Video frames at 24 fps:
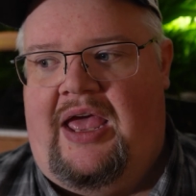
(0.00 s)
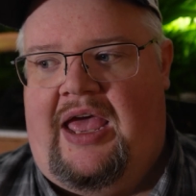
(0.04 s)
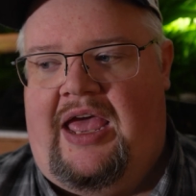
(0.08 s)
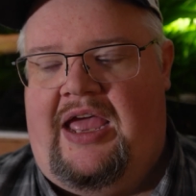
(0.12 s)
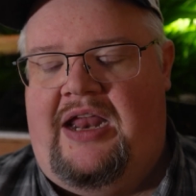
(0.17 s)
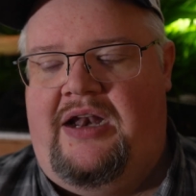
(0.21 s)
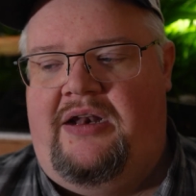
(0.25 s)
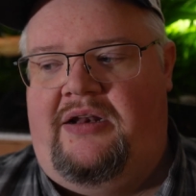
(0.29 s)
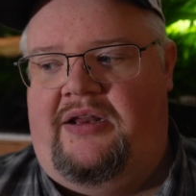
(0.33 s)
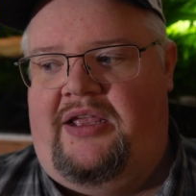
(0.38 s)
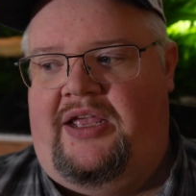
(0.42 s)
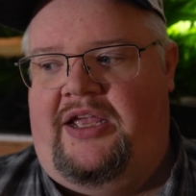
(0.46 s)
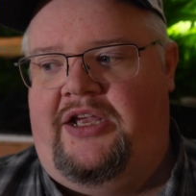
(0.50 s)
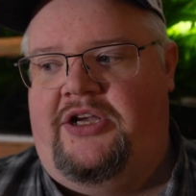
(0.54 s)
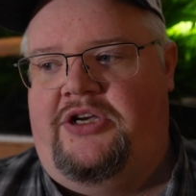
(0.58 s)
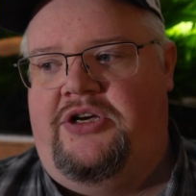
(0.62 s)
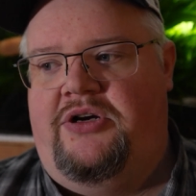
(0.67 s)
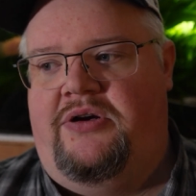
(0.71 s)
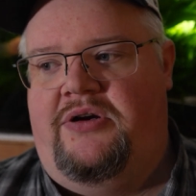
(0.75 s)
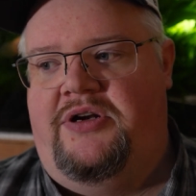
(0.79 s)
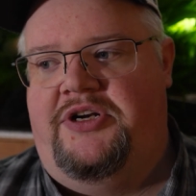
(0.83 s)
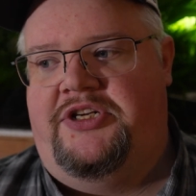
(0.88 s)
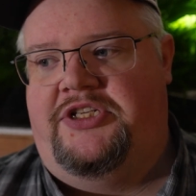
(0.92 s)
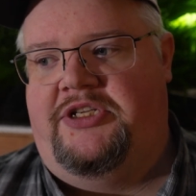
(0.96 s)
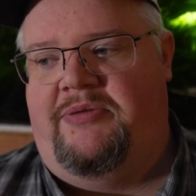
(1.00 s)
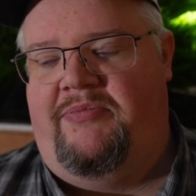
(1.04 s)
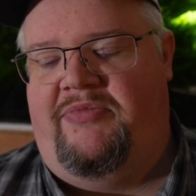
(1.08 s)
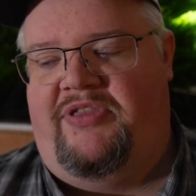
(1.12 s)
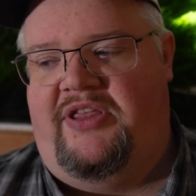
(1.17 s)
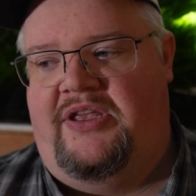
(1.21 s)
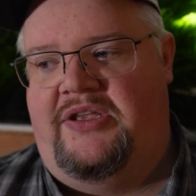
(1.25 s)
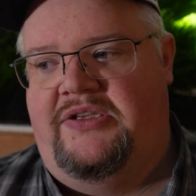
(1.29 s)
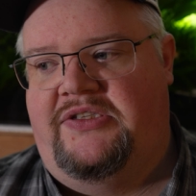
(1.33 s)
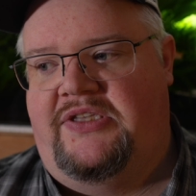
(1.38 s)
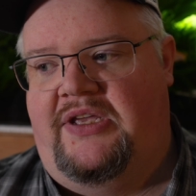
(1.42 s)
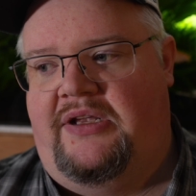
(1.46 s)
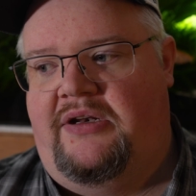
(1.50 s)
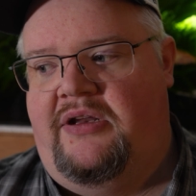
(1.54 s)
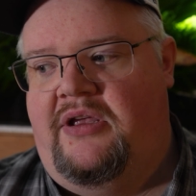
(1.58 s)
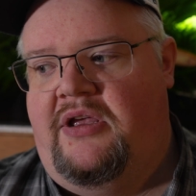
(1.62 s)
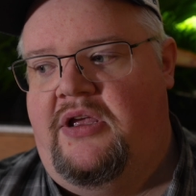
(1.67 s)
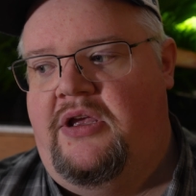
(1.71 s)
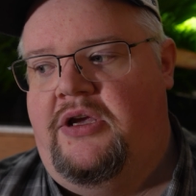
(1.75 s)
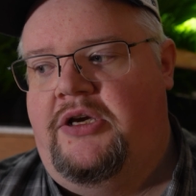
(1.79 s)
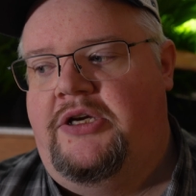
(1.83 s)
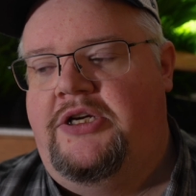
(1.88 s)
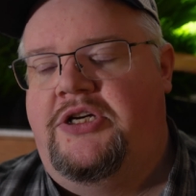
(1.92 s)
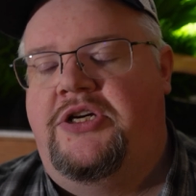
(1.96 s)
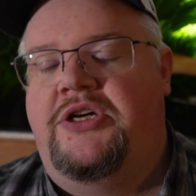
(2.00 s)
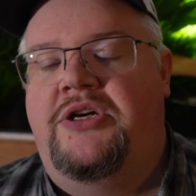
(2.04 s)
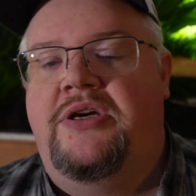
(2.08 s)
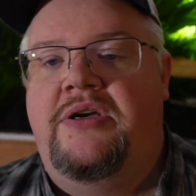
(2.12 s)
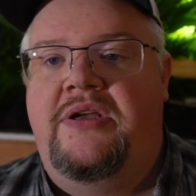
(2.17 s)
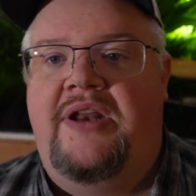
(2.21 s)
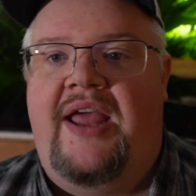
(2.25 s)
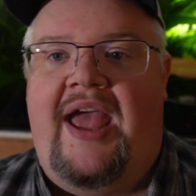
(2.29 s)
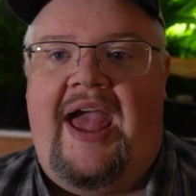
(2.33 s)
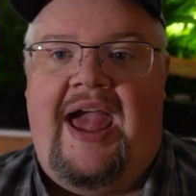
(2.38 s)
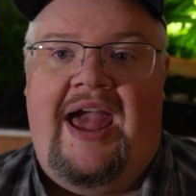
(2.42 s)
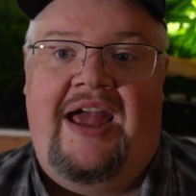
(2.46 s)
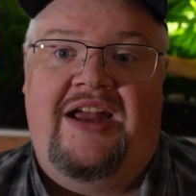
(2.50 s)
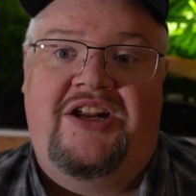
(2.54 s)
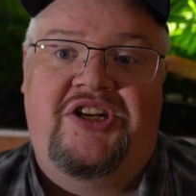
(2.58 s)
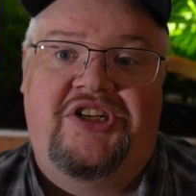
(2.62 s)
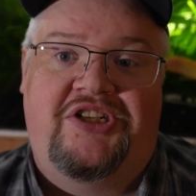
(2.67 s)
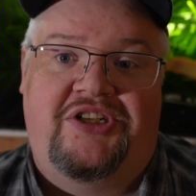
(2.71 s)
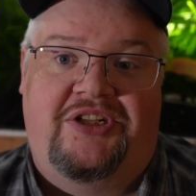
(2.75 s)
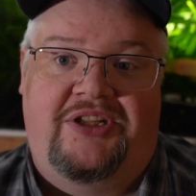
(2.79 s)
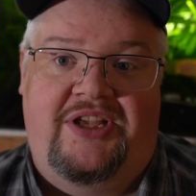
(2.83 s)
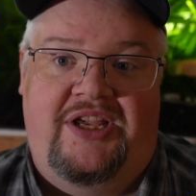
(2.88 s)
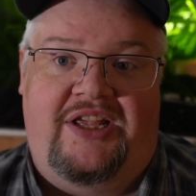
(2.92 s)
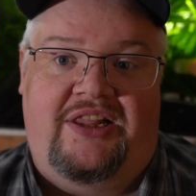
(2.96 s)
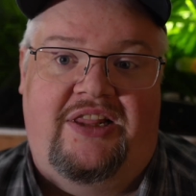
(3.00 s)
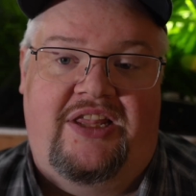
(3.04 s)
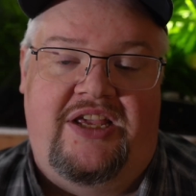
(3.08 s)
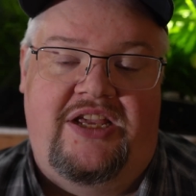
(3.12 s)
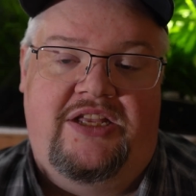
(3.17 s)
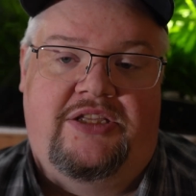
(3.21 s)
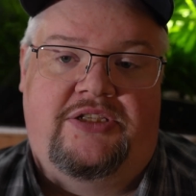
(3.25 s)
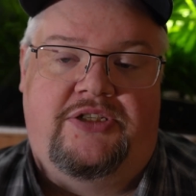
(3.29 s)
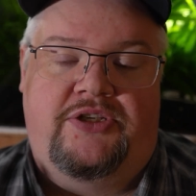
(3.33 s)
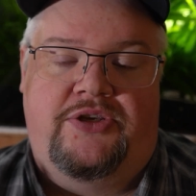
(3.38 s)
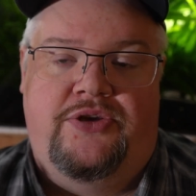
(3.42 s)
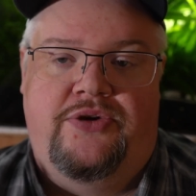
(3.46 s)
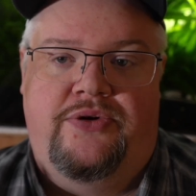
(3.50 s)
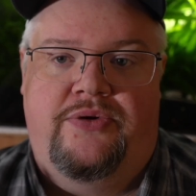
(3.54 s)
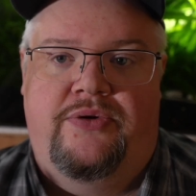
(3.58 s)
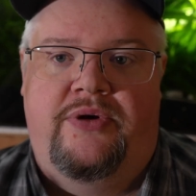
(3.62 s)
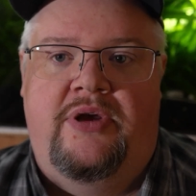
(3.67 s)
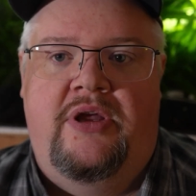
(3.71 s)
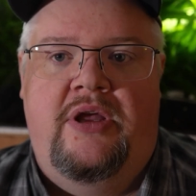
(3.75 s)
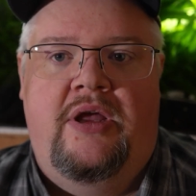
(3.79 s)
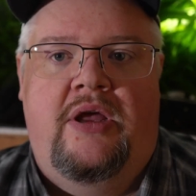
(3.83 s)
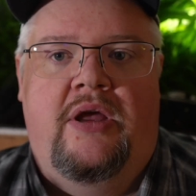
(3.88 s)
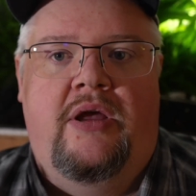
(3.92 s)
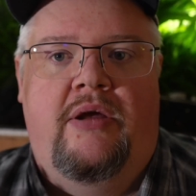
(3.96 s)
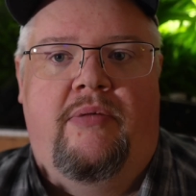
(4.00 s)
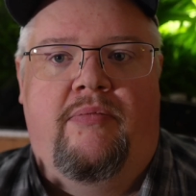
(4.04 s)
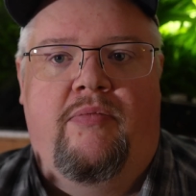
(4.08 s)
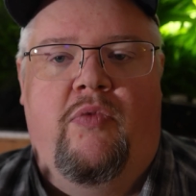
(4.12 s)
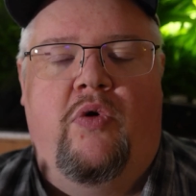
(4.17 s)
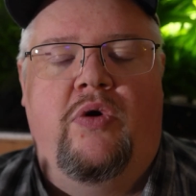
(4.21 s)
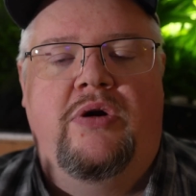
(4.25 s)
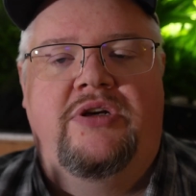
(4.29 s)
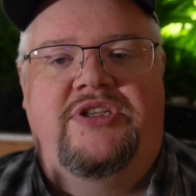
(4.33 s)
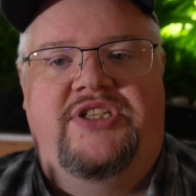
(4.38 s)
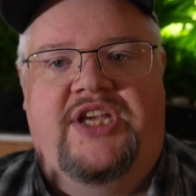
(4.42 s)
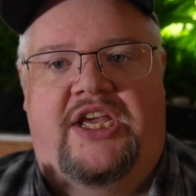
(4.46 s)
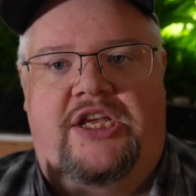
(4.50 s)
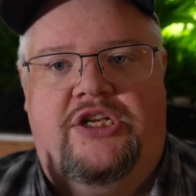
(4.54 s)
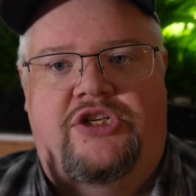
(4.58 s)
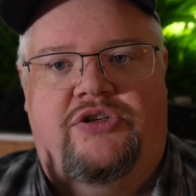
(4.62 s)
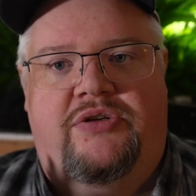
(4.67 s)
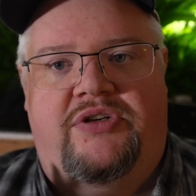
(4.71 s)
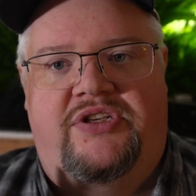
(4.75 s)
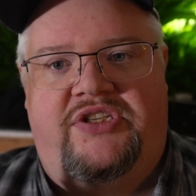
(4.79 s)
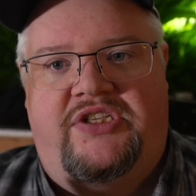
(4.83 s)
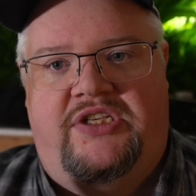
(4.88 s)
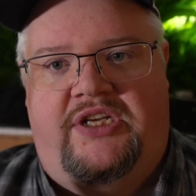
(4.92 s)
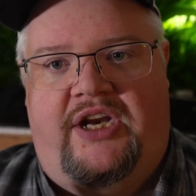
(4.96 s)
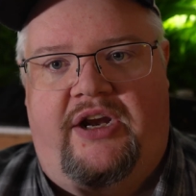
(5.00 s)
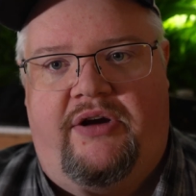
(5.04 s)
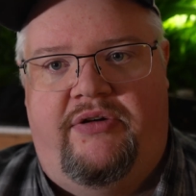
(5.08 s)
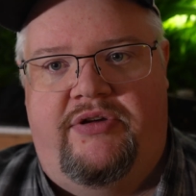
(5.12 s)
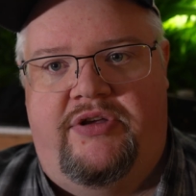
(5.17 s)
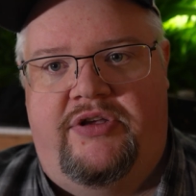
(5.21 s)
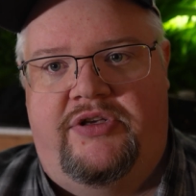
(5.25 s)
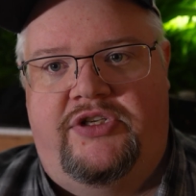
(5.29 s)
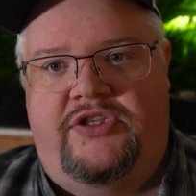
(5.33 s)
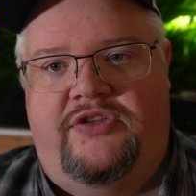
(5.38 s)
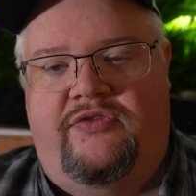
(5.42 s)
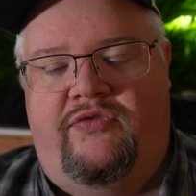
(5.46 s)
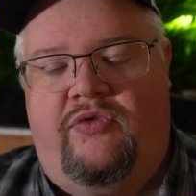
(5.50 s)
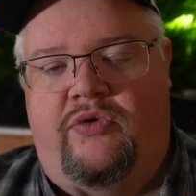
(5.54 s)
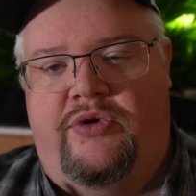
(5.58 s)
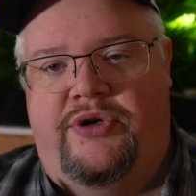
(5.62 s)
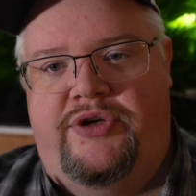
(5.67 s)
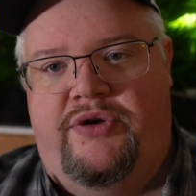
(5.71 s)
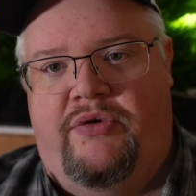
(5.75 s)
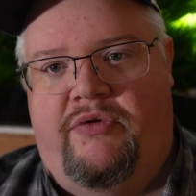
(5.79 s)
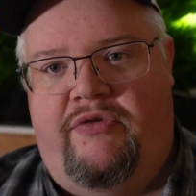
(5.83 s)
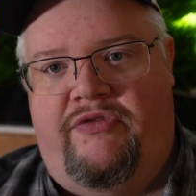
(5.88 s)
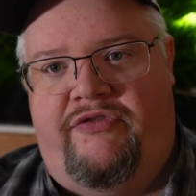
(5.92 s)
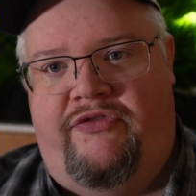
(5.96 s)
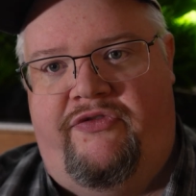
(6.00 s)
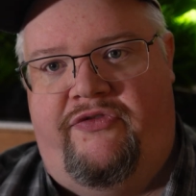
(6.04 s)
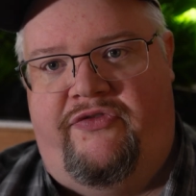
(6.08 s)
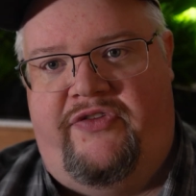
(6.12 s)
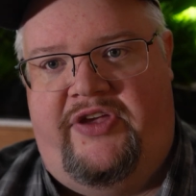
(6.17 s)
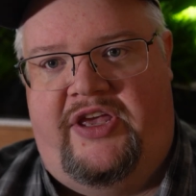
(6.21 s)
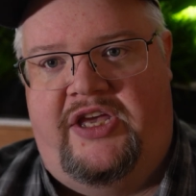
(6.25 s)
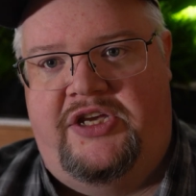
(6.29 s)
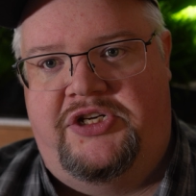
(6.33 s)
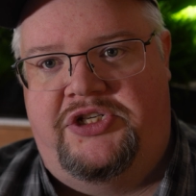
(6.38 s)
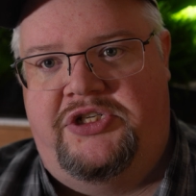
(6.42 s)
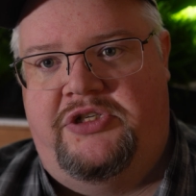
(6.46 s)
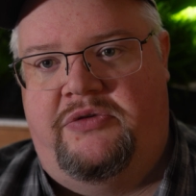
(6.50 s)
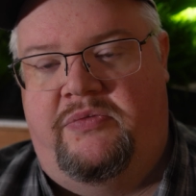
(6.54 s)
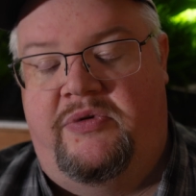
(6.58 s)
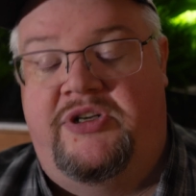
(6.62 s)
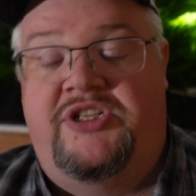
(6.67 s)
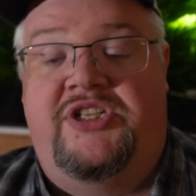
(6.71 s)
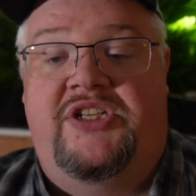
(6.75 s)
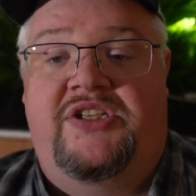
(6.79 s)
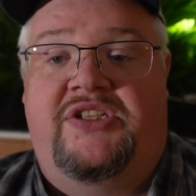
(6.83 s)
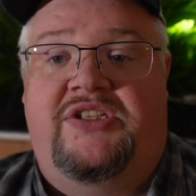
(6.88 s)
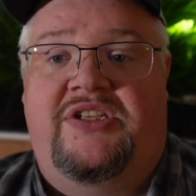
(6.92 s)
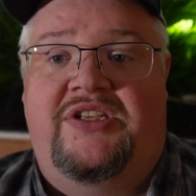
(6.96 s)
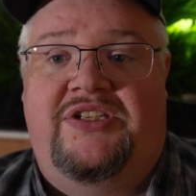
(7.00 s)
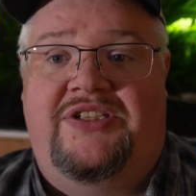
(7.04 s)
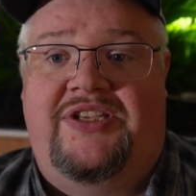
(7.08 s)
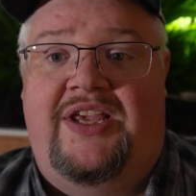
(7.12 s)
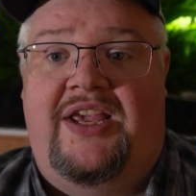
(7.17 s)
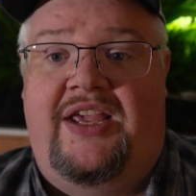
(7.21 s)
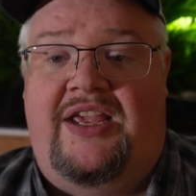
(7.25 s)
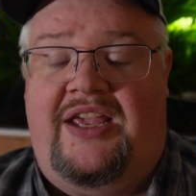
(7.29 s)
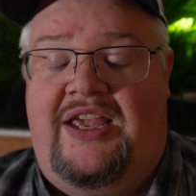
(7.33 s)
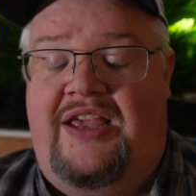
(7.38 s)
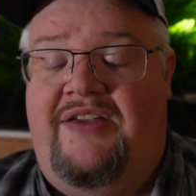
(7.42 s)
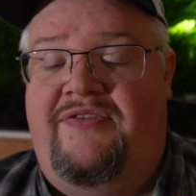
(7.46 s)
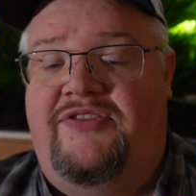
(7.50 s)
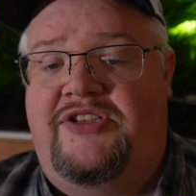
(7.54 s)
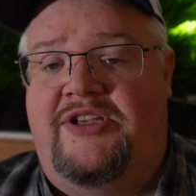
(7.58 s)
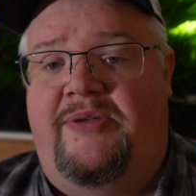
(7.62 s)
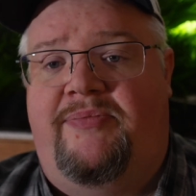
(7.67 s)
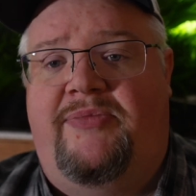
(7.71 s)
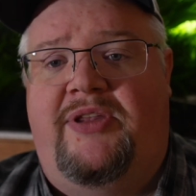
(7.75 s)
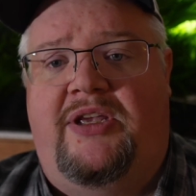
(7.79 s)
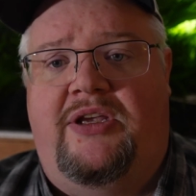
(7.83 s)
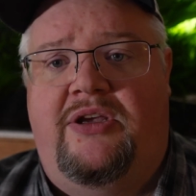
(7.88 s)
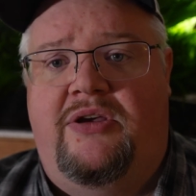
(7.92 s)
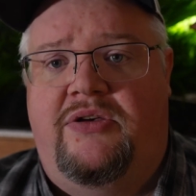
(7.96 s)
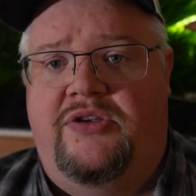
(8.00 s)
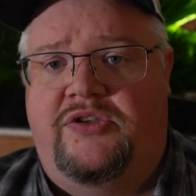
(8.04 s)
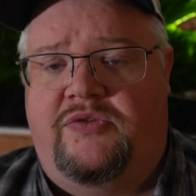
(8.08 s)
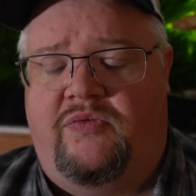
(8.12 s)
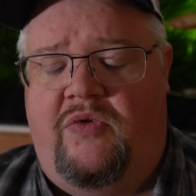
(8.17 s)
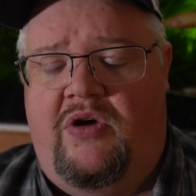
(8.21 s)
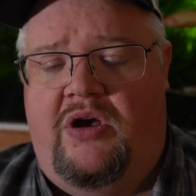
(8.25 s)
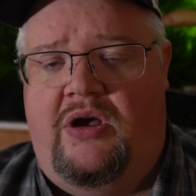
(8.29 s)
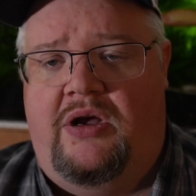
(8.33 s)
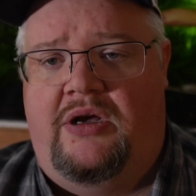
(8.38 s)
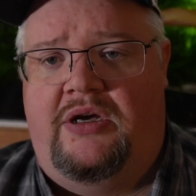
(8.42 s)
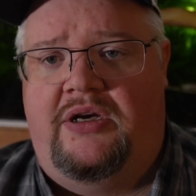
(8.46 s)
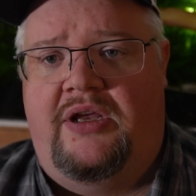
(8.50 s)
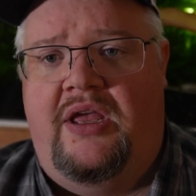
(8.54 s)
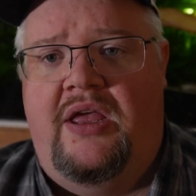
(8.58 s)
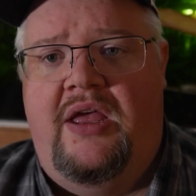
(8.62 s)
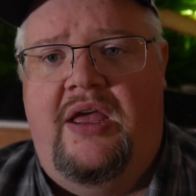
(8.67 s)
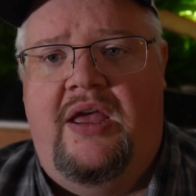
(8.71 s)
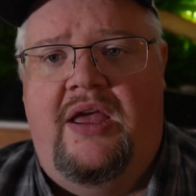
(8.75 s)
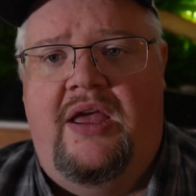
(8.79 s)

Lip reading: and encourage some things that could actually lead to more dangerous scenarios for your fish, which is to say, if something goes wrong,